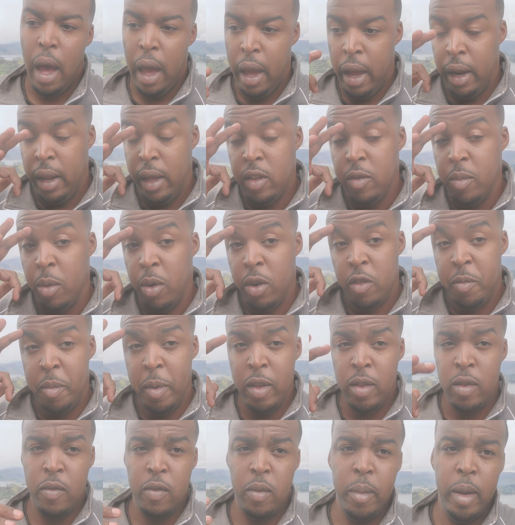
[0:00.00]
it is more
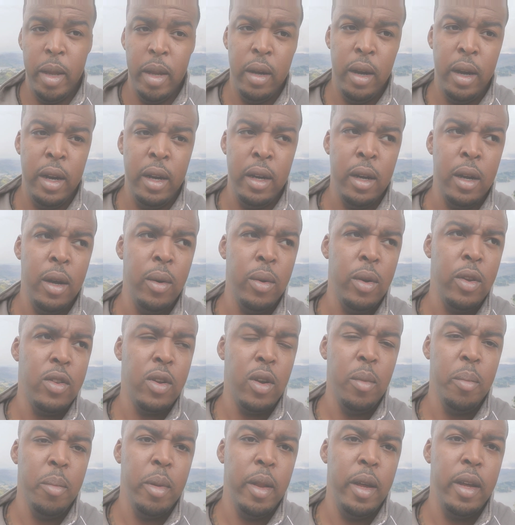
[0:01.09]
expensive for me to go to
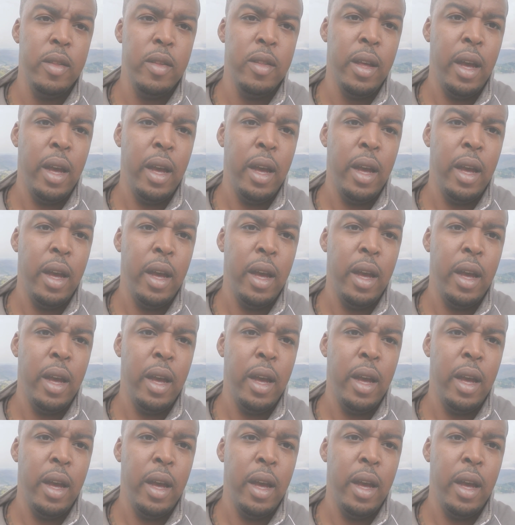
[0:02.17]
certain places.